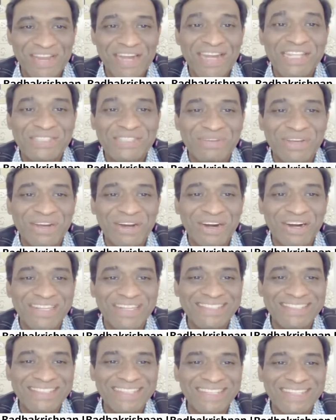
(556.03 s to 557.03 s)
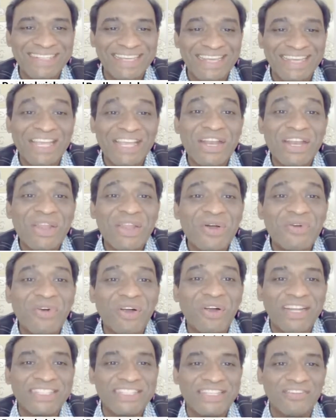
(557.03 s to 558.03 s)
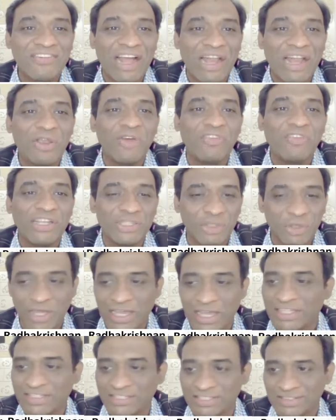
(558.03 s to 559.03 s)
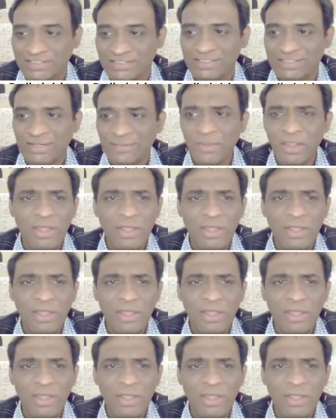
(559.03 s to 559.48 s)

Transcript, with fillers: it is because knew what is the value of education.